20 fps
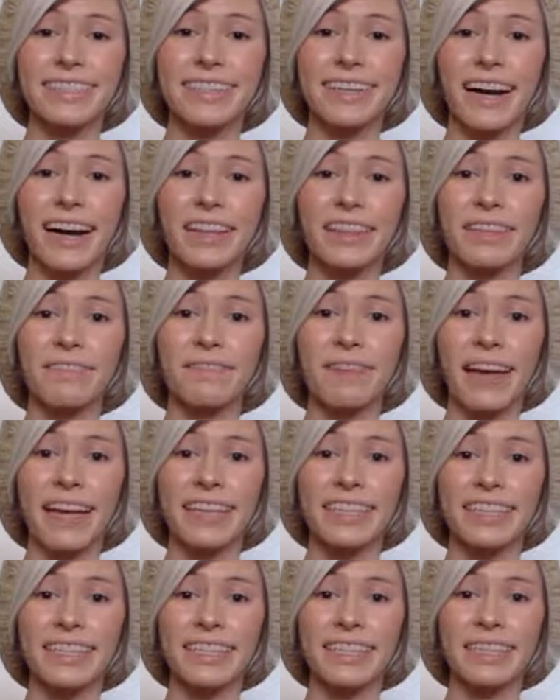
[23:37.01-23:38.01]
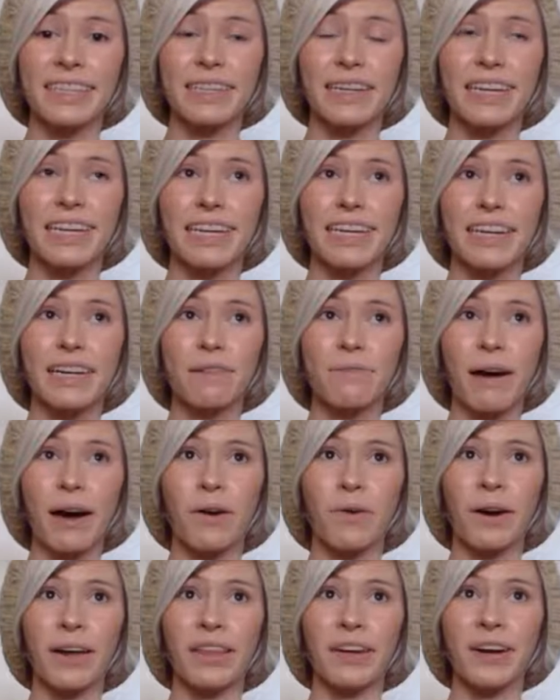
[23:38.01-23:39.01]
on the fence
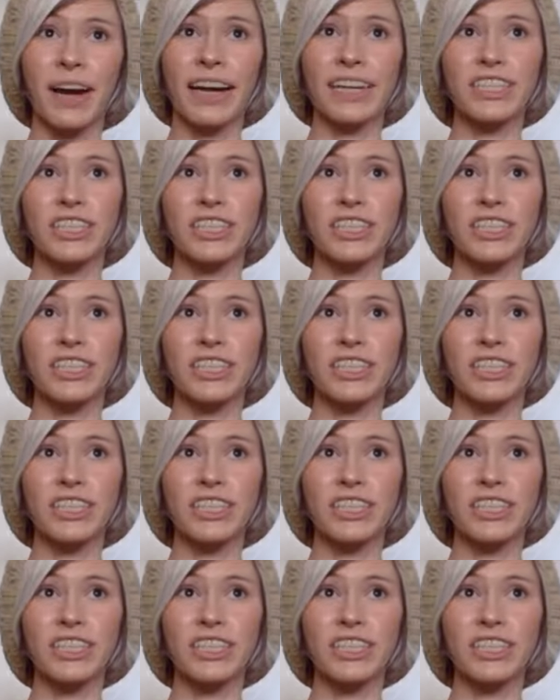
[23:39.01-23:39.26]
about whether I